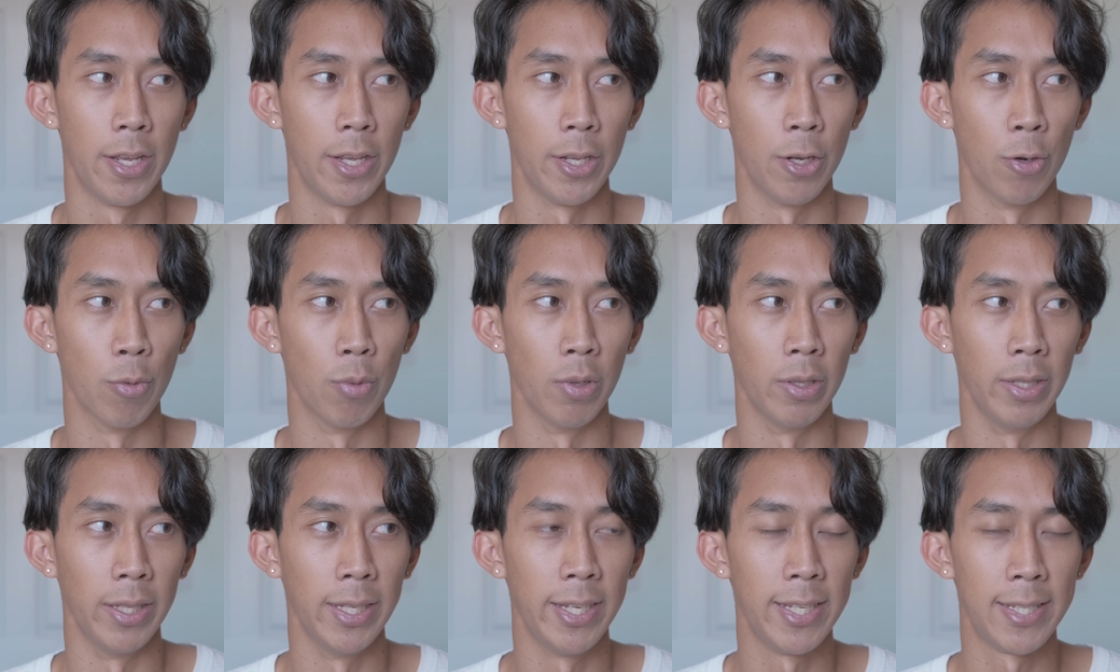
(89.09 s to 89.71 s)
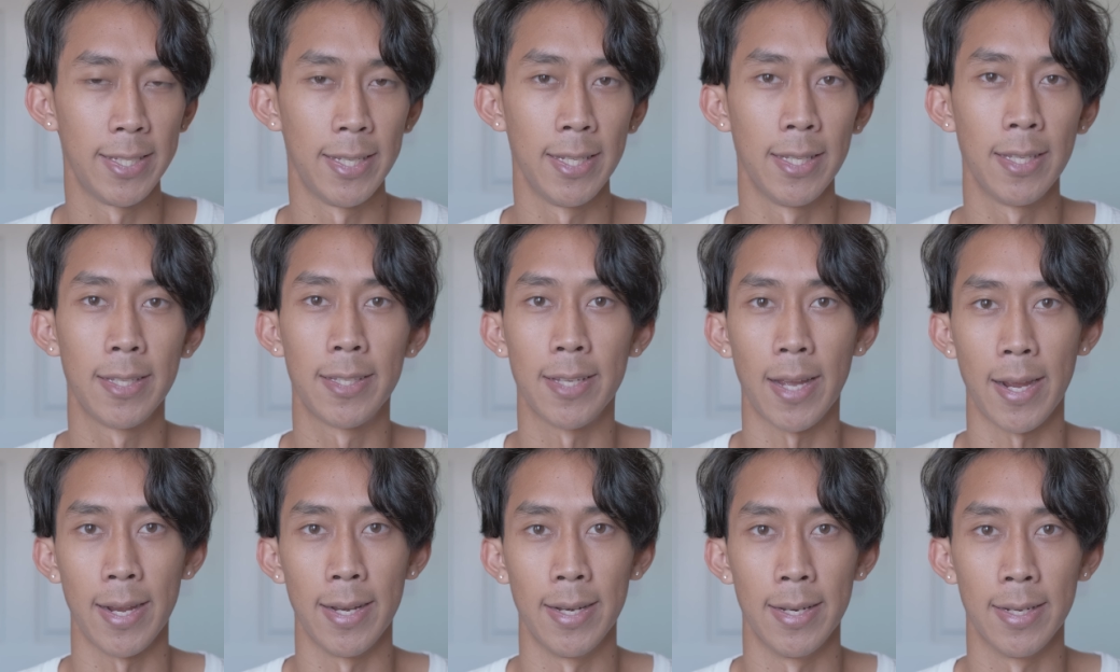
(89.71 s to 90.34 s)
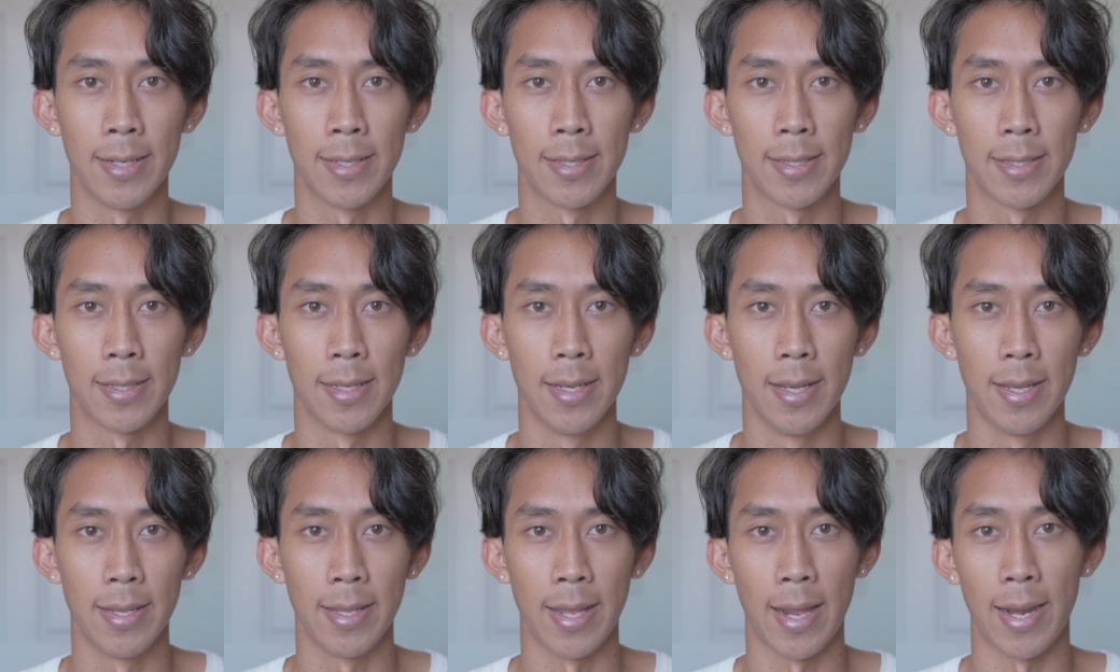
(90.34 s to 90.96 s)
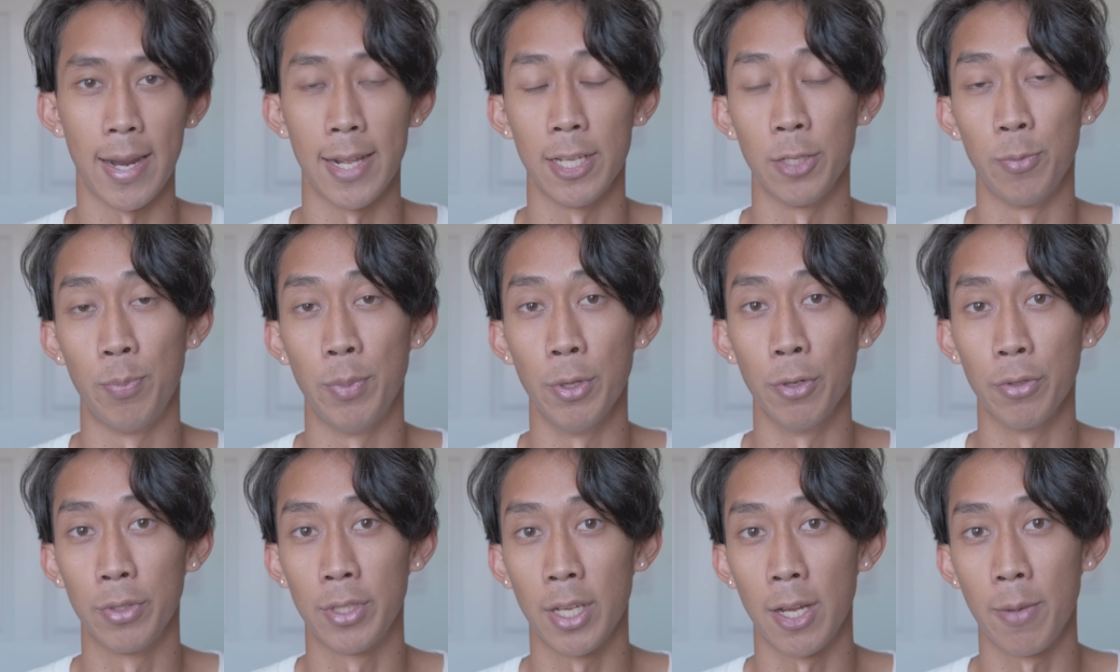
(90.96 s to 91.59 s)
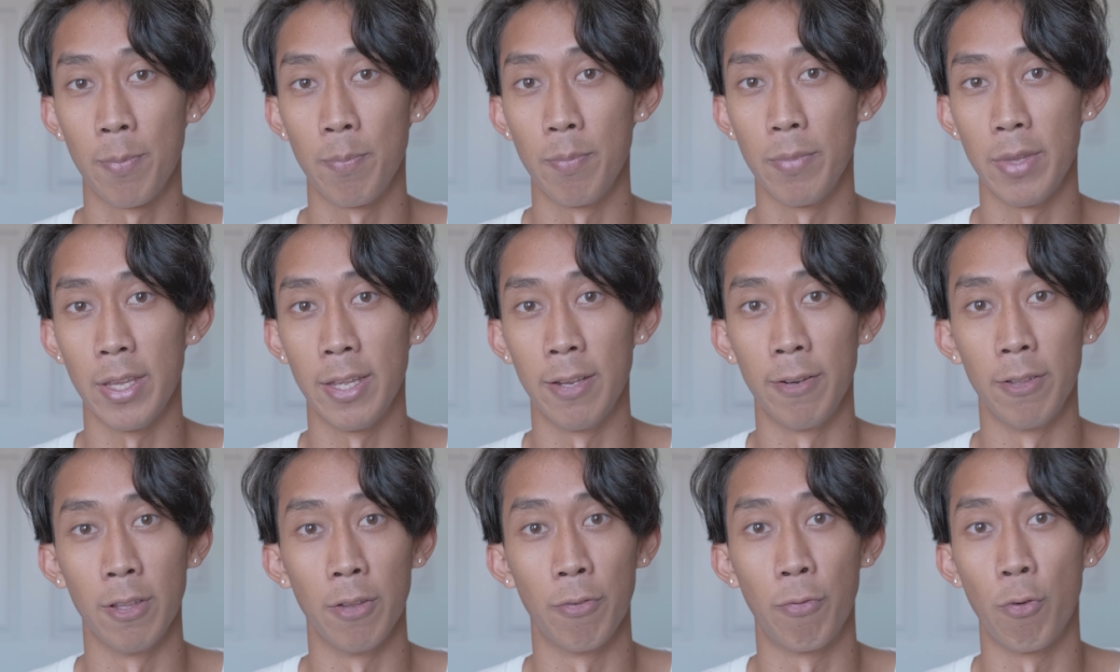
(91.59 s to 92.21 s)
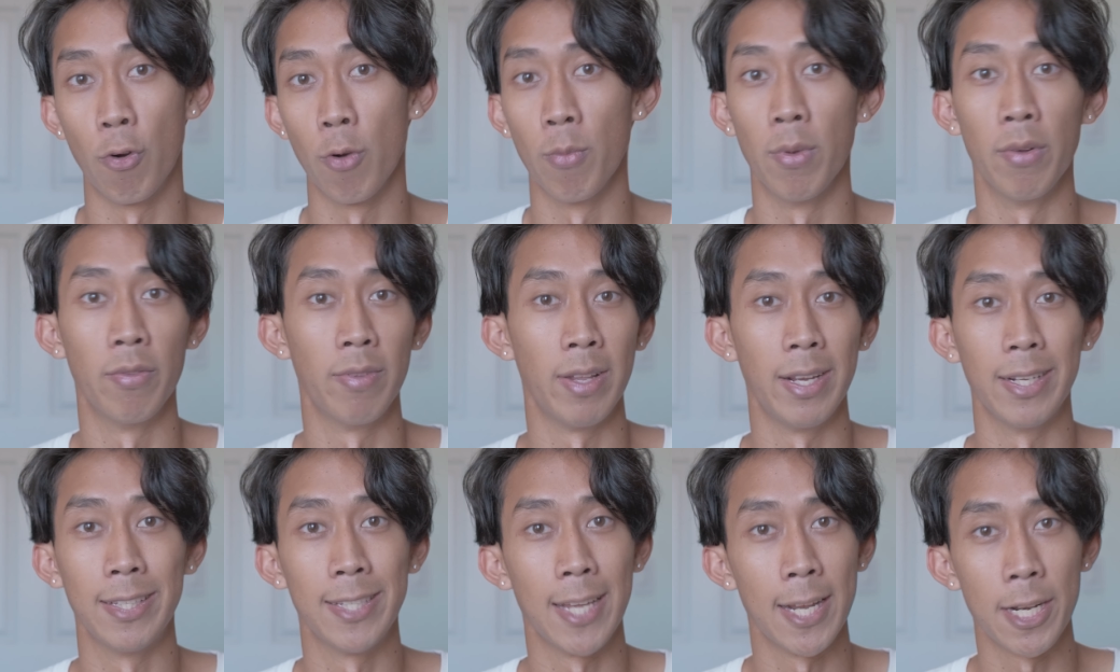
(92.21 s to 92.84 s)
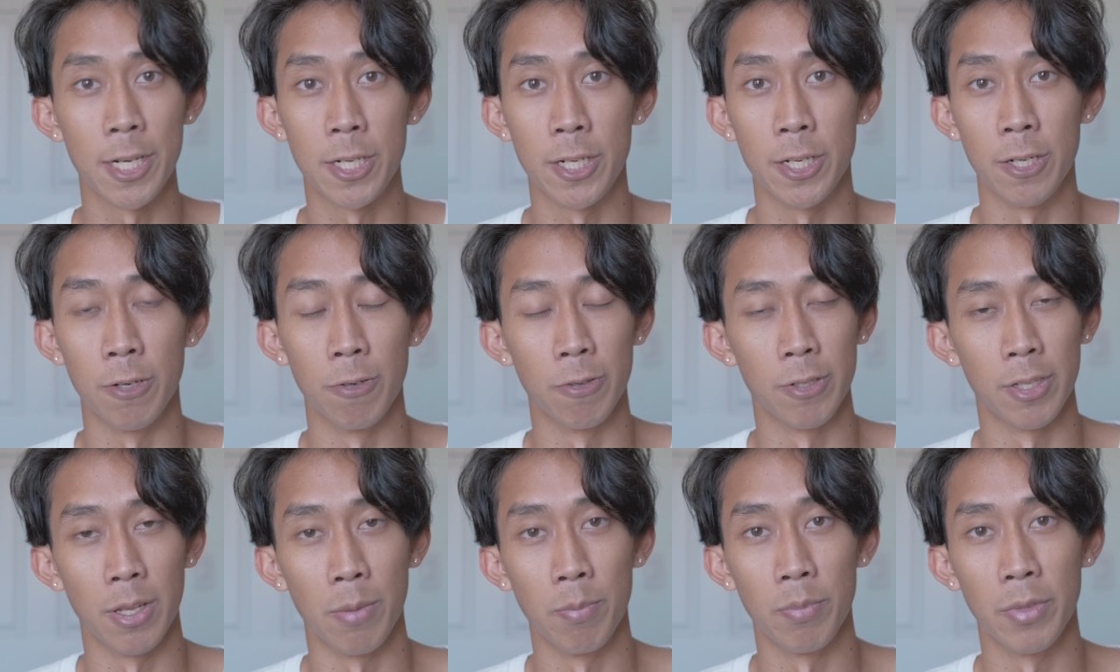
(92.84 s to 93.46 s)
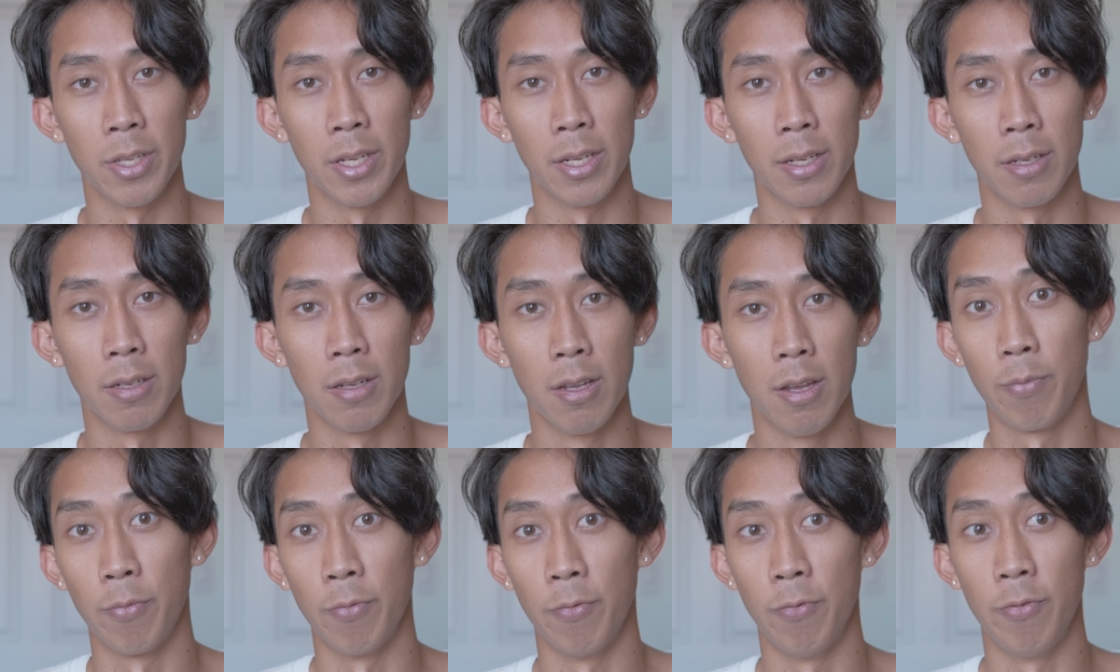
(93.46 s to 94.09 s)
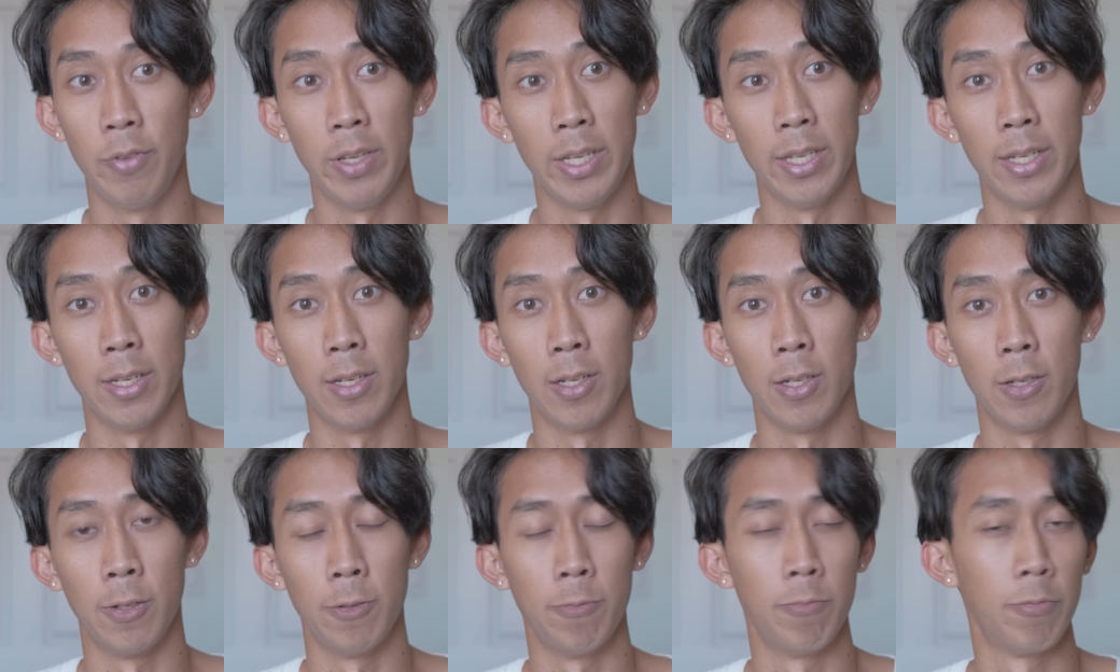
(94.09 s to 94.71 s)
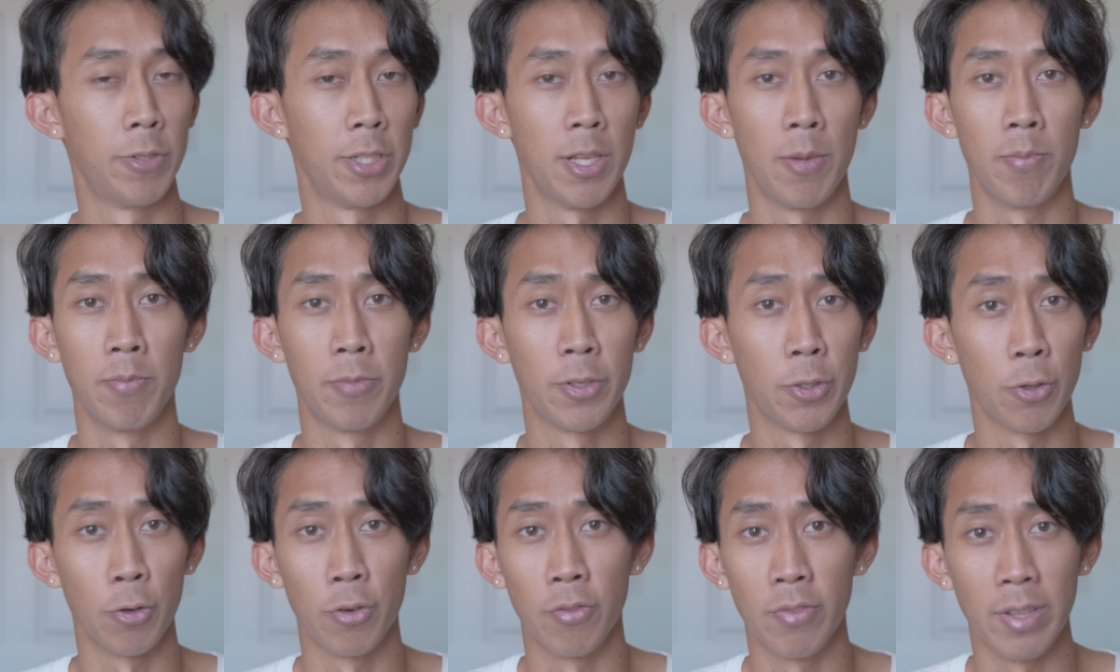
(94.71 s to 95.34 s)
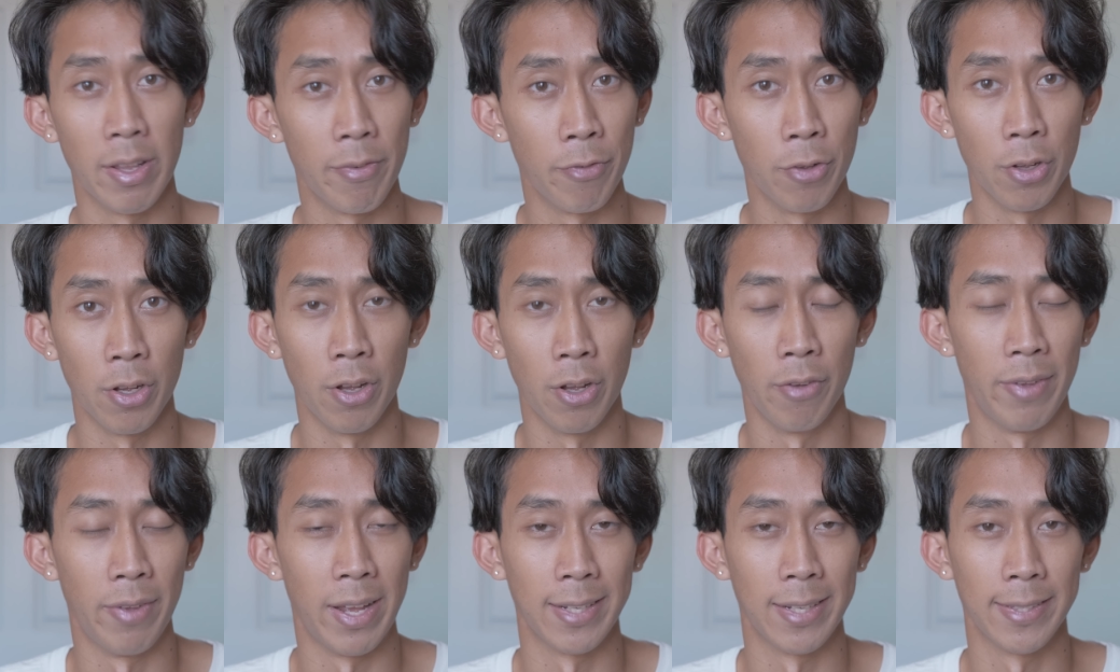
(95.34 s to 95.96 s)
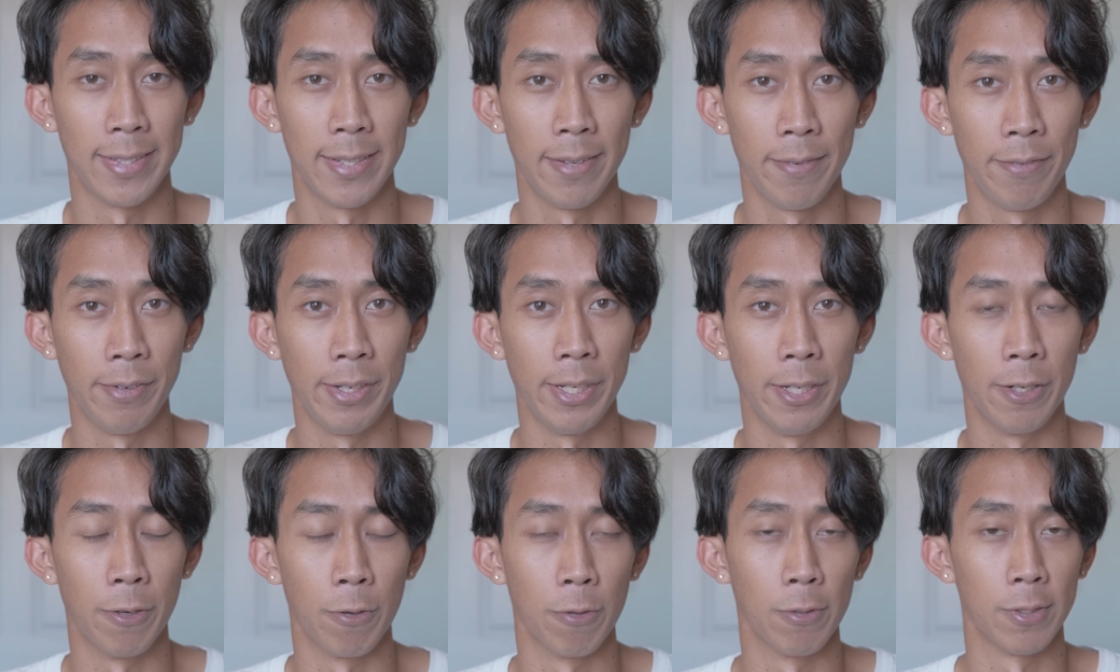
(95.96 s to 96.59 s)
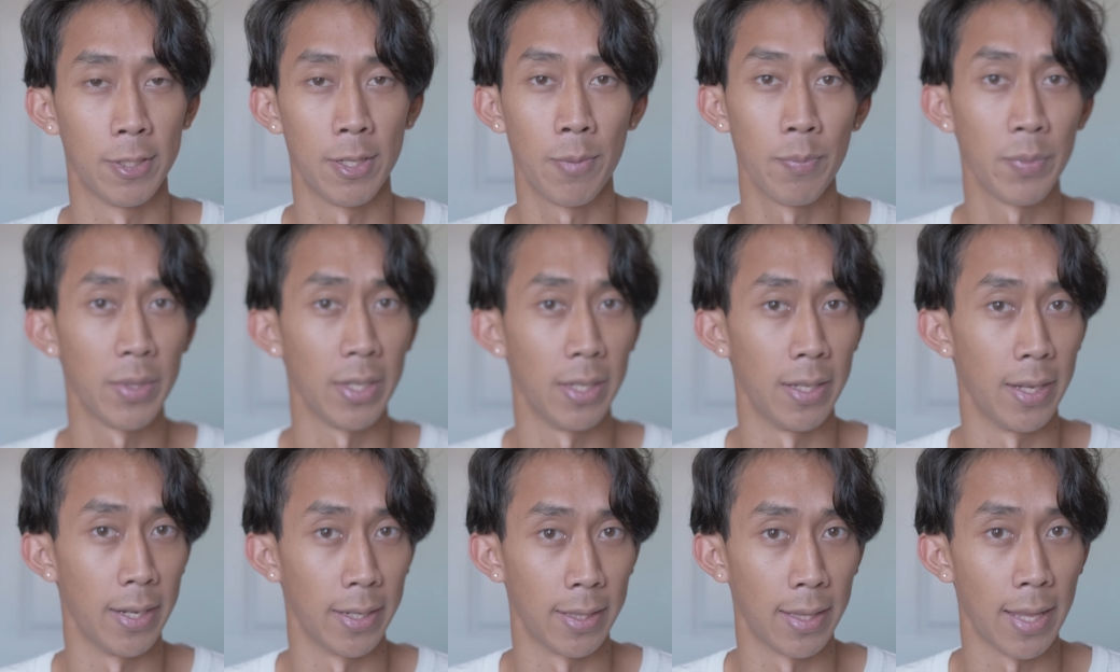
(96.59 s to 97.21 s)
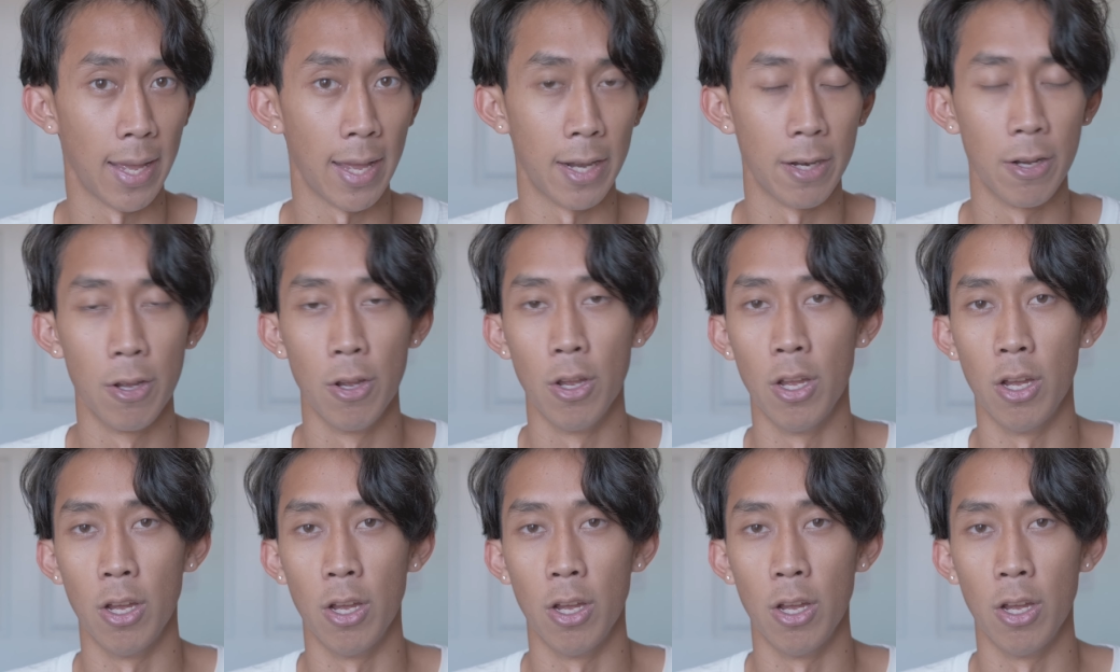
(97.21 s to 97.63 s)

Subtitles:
you're releasing the tightness that has built up in the form of like tension or something via some sort of level of activity or something like that